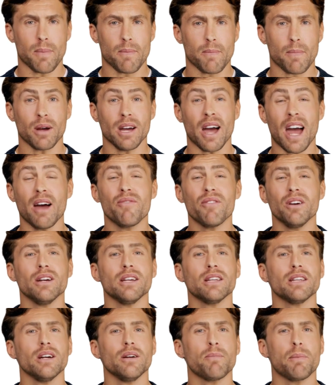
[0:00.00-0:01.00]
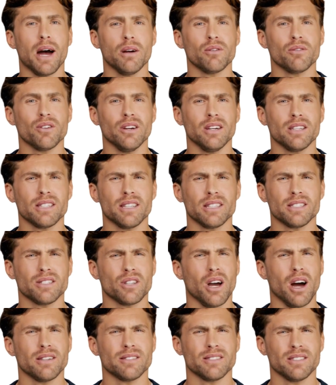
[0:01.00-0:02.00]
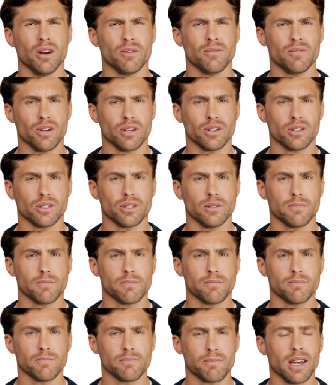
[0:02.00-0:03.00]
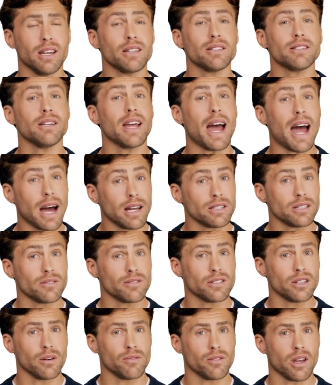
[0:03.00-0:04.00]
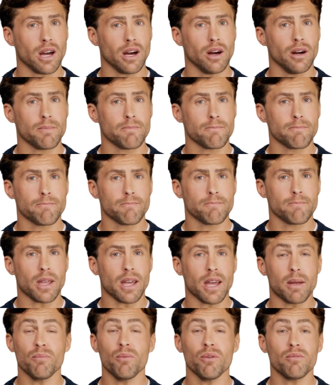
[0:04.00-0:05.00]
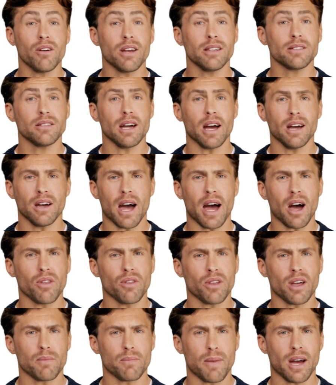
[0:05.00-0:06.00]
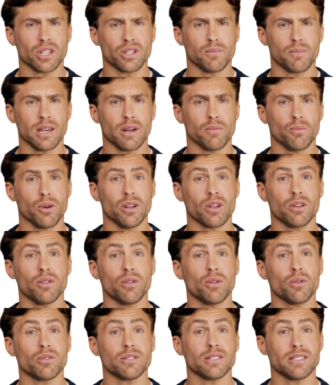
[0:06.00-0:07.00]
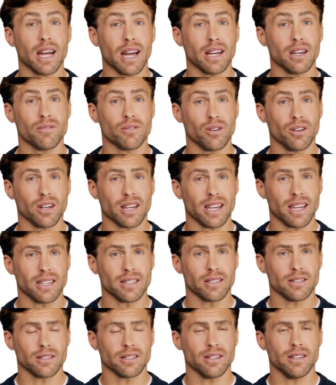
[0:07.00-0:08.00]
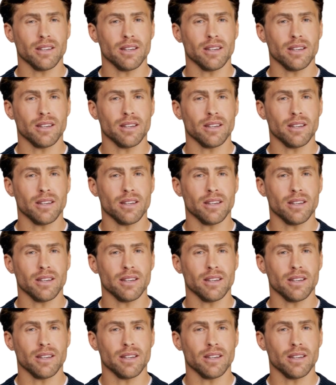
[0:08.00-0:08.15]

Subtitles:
But having clear boundaries is not selfish. It is an act of self-care. It prevents unhealthy enmeshment where you lose sight of your needs.